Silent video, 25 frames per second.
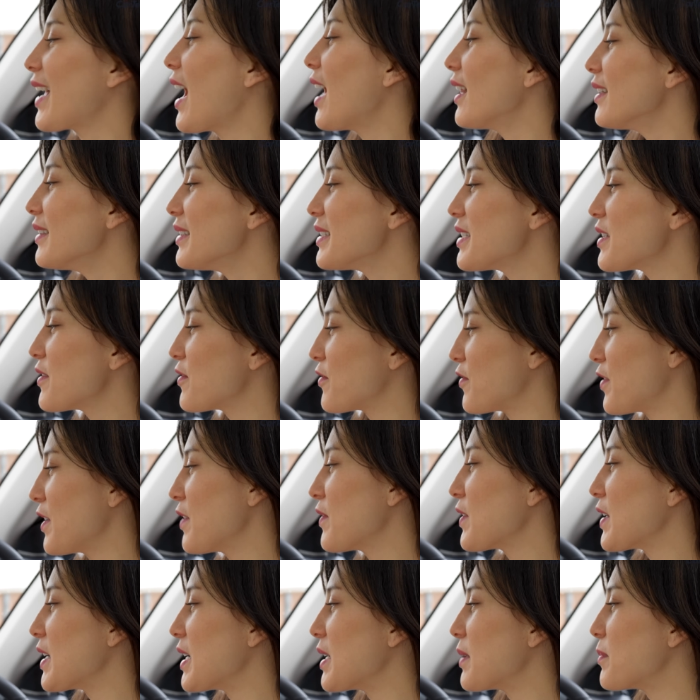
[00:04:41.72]
colors are
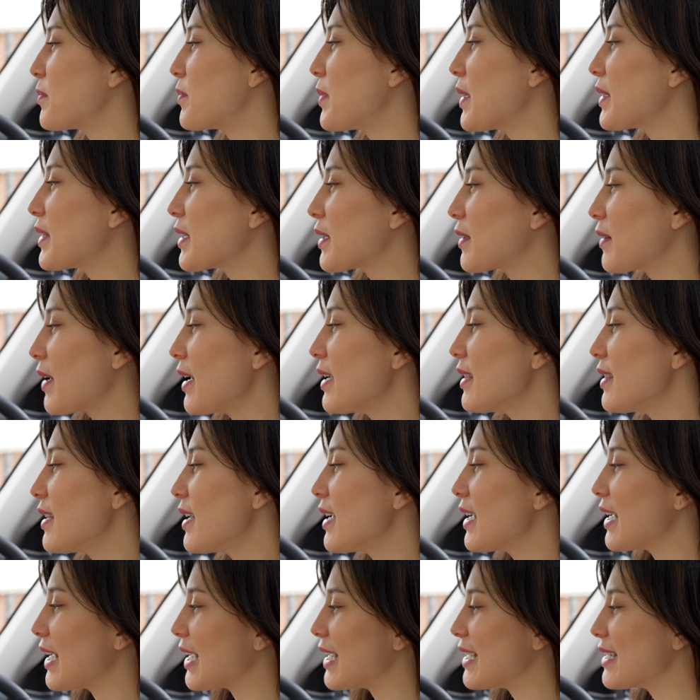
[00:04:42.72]
vivid, but the great
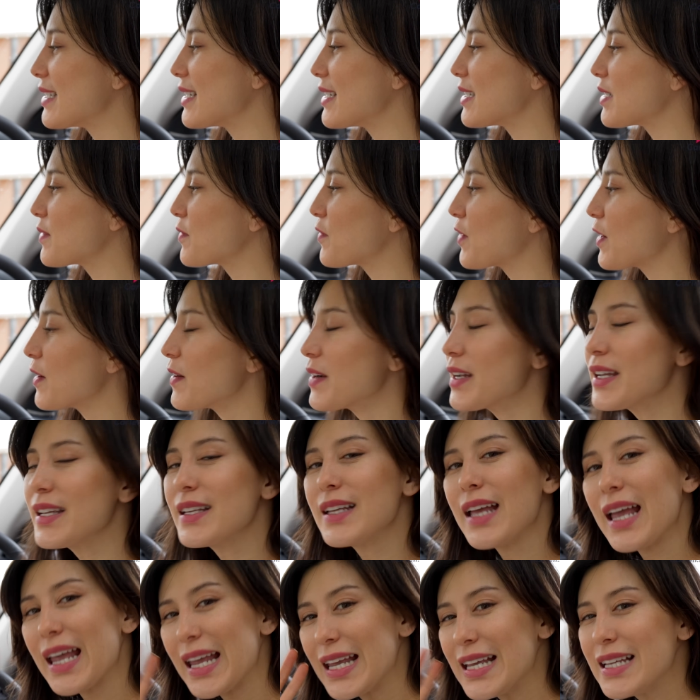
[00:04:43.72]
thing is it's
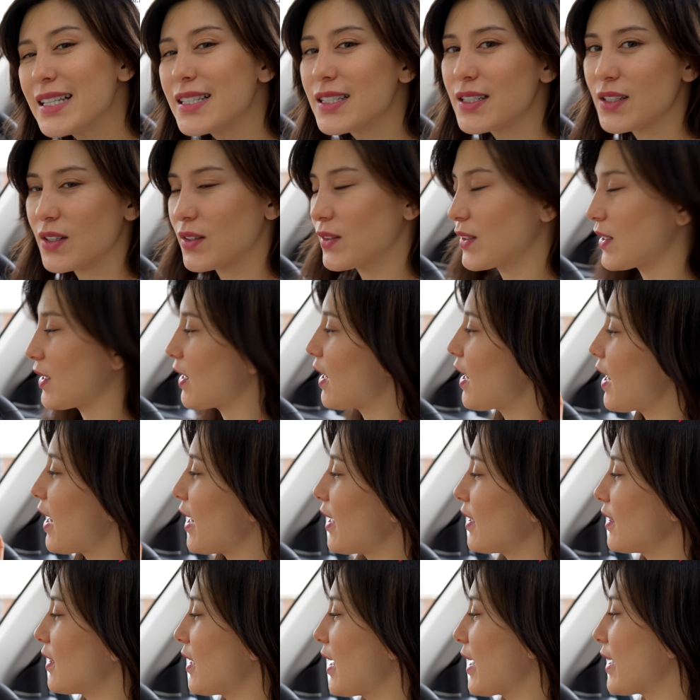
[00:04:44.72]
very easy on the
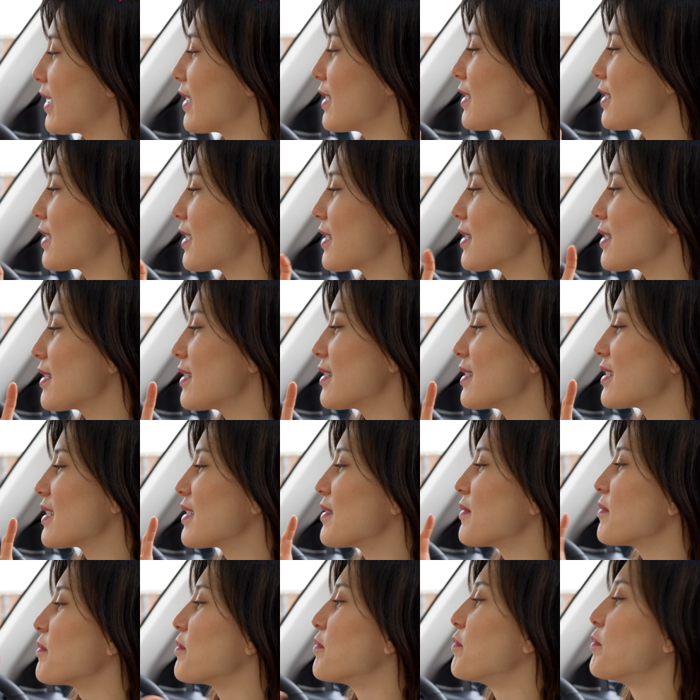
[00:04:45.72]
eye. Like, it
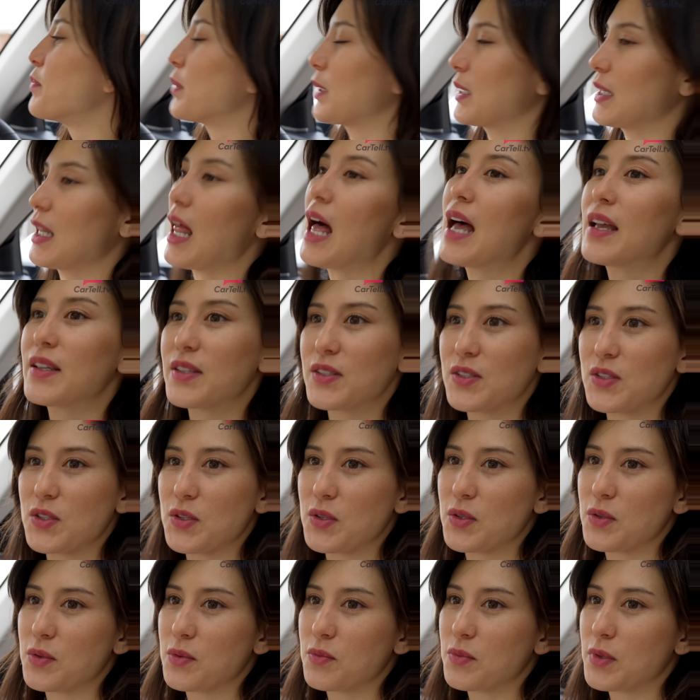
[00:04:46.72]
doesn't blast
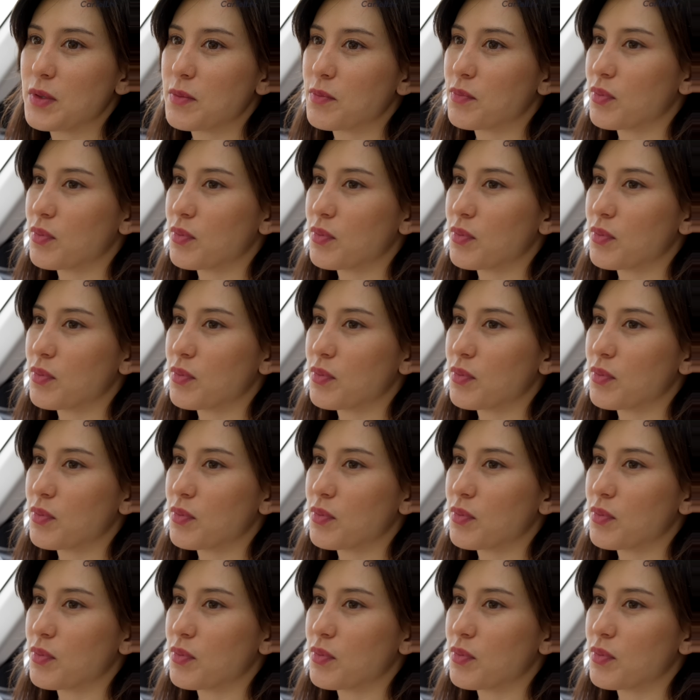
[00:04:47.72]
you with